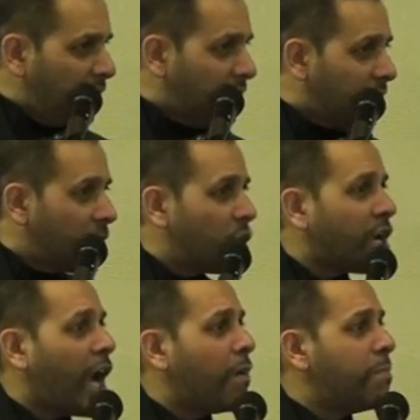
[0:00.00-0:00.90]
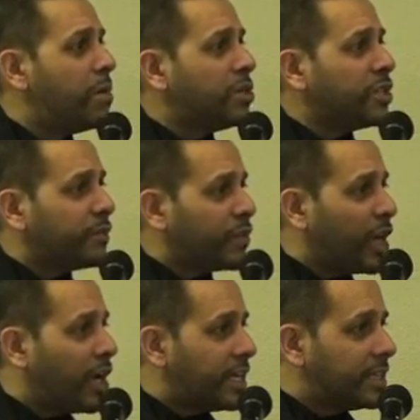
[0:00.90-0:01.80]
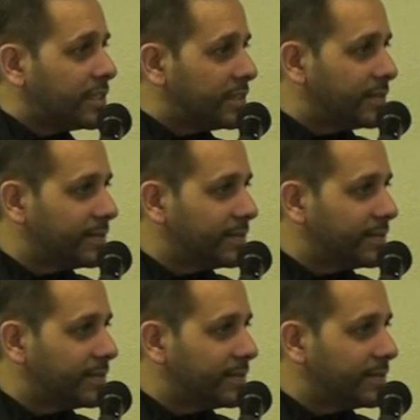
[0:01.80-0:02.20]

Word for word: killer. Look how merciful God is.